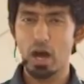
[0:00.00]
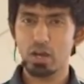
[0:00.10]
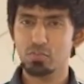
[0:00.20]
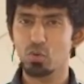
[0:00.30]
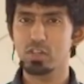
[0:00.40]

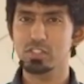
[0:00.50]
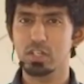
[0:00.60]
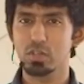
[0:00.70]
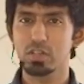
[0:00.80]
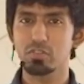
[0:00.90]
our focus
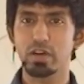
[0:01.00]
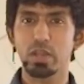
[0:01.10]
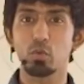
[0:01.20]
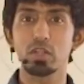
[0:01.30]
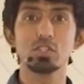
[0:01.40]
here to
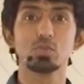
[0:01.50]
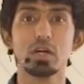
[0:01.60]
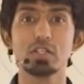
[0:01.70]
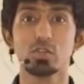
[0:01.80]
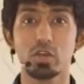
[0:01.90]
define what this
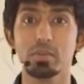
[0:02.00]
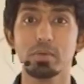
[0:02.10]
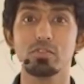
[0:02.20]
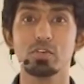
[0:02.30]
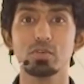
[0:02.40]
word is going to
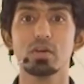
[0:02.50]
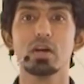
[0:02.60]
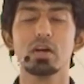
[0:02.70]
be for you.